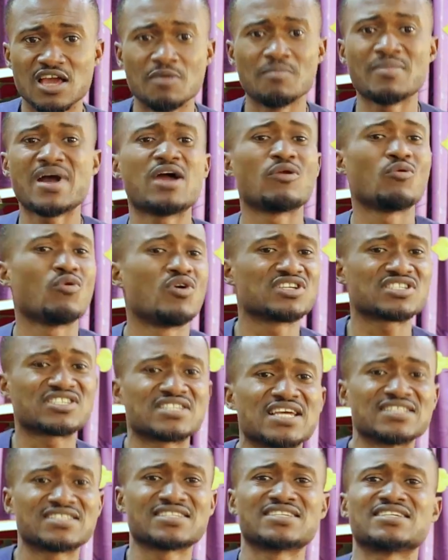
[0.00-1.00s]
A man once
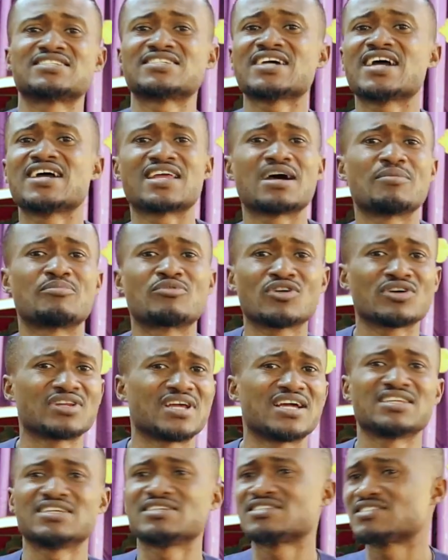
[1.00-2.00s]
sent the child abroad,
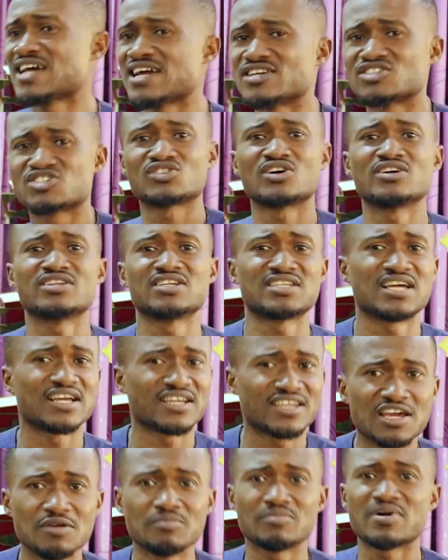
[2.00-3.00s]
and the child studied
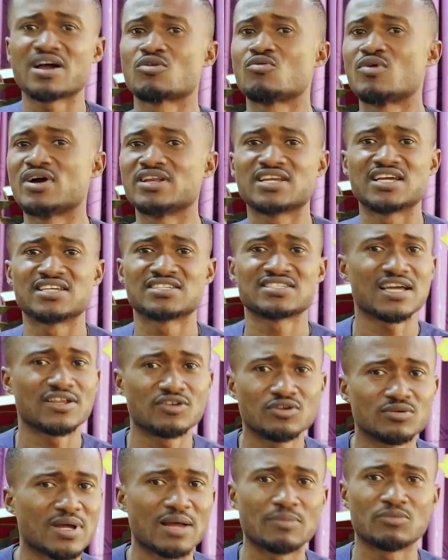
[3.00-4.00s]
and came back one day and said,
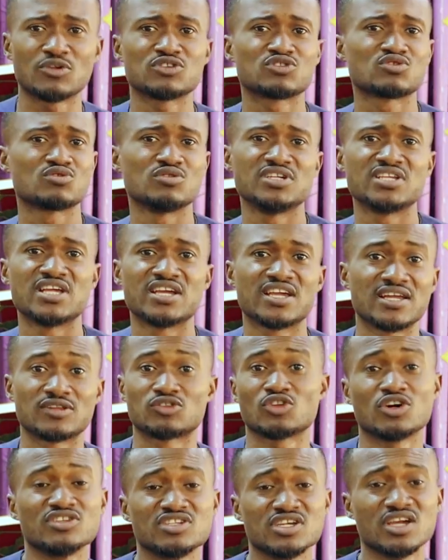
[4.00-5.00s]
no, I'm not schooling again.
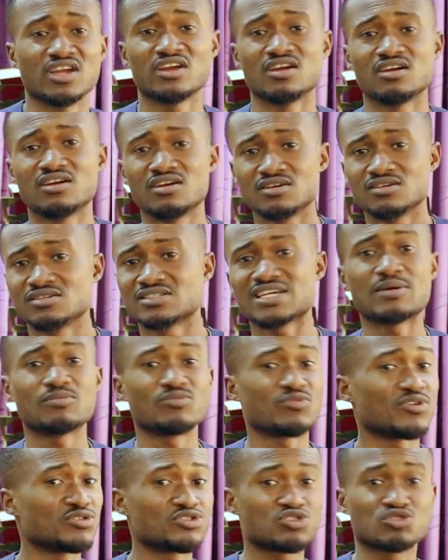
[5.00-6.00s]
Third year. So
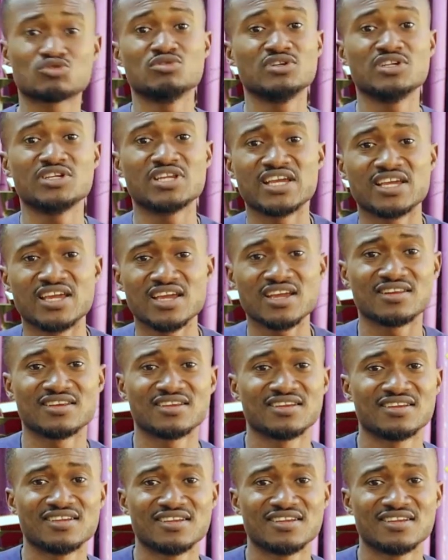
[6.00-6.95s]
I'm not schooling again.